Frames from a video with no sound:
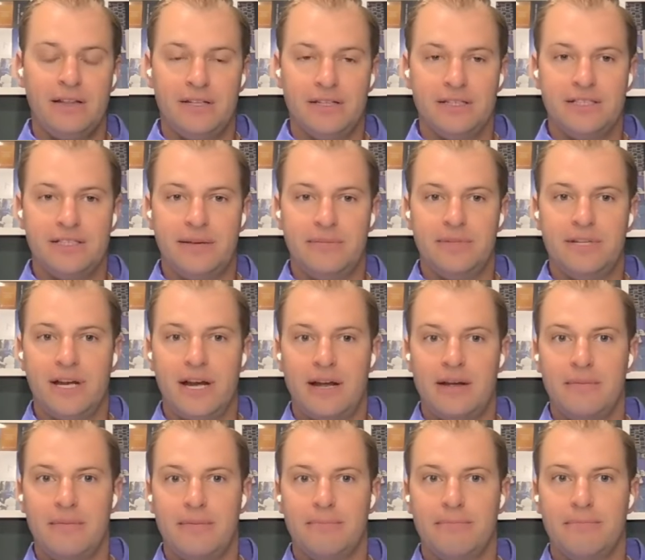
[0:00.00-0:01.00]
the same
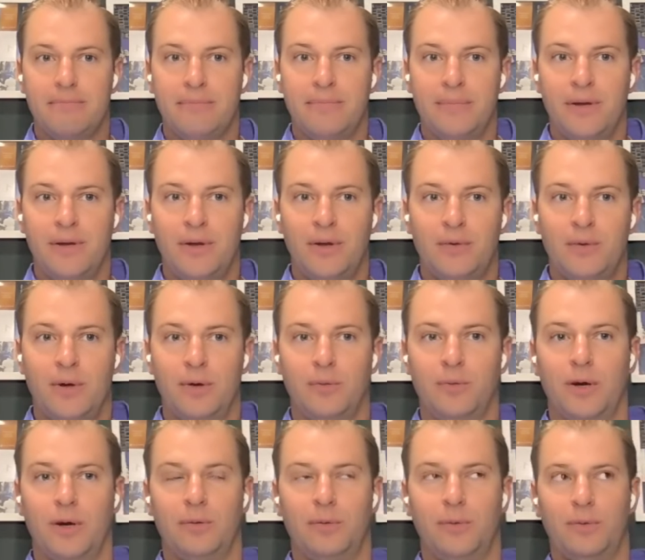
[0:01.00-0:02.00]
time,
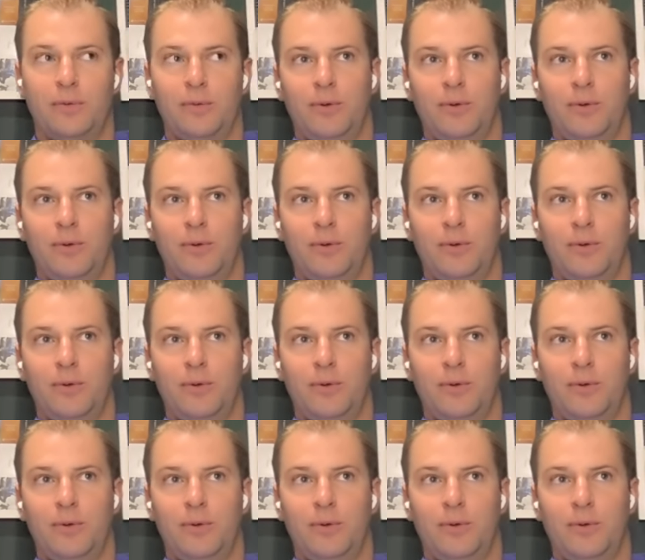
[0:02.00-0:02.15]
what